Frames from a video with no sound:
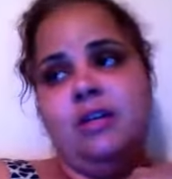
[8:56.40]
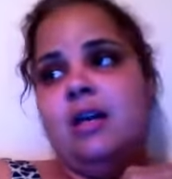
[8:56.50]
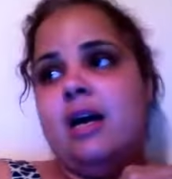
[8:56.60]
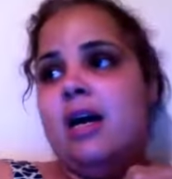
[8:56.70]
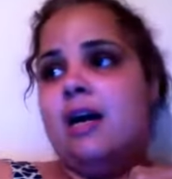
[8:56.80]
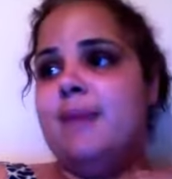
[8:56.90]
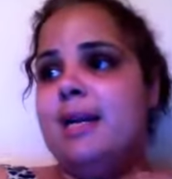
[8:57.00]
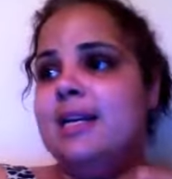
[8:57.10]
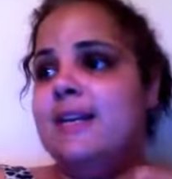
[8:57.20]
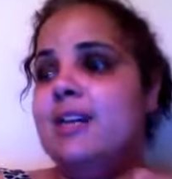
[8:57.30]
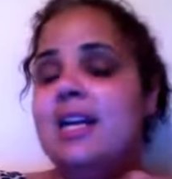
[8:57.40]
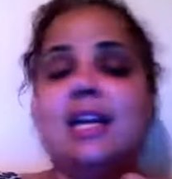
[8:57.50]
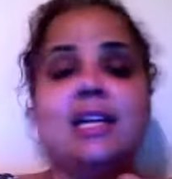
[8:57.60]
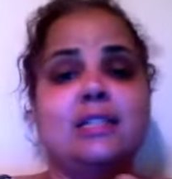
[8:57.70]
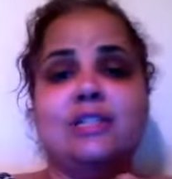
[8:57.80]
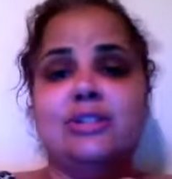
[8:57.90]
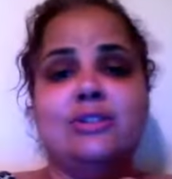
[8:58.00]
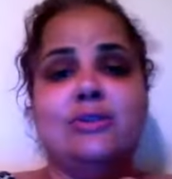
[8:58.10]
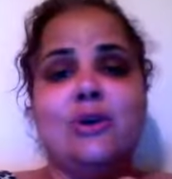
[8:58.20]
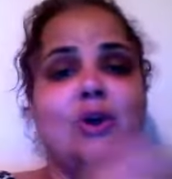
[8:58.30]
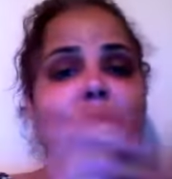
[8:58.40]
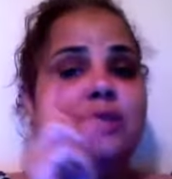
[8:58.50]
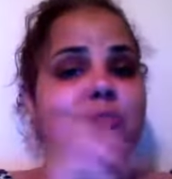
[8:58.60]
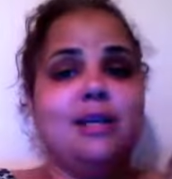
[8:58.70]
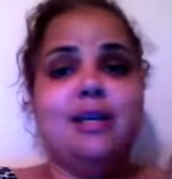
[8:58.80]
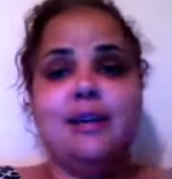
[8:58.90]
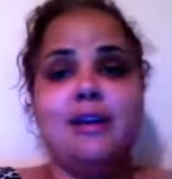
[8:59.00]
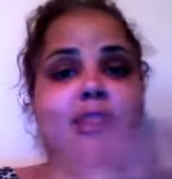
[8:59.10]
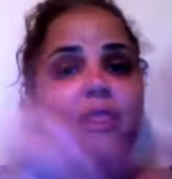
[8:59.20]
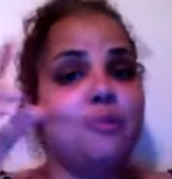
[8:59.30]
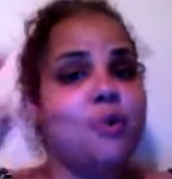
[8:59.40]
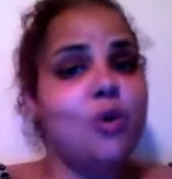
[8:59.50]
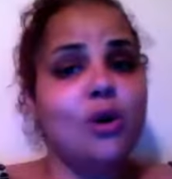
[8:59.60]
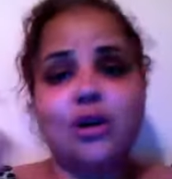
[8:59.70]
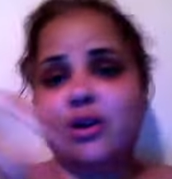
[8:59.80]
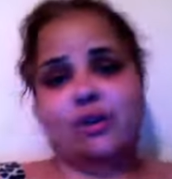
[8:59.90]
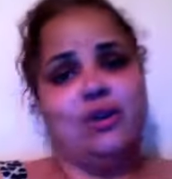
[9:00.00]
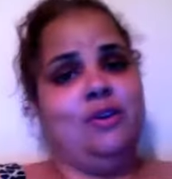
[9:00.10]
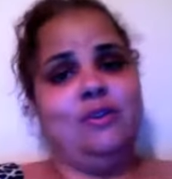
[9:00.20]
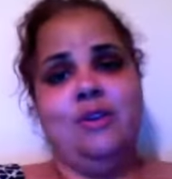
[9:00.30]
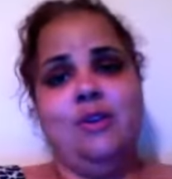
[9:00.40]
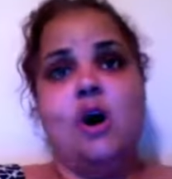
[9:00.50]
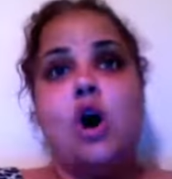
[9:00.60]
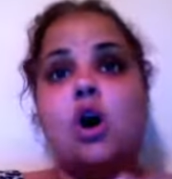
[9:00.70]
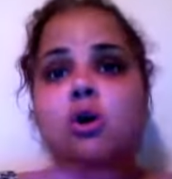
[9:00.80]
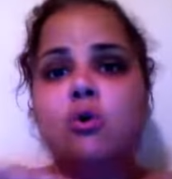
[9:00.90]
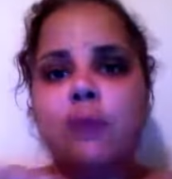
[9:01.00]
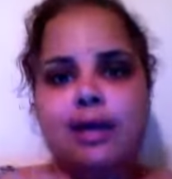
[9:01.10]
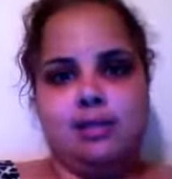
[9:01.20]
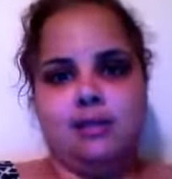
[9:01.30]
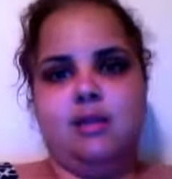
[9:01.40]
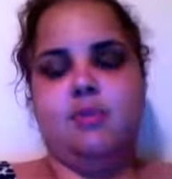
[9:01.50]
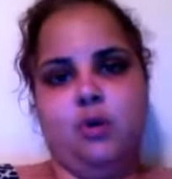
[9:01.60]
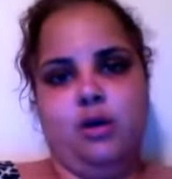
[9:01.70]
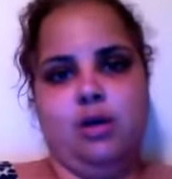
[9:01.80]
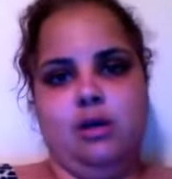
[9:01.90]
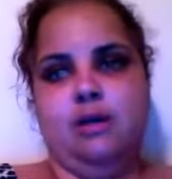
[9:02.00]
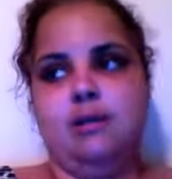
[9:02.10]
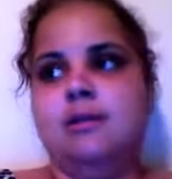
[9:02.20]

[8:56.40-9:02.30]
I didn't even get into always being the poor girl. Always the poor girl.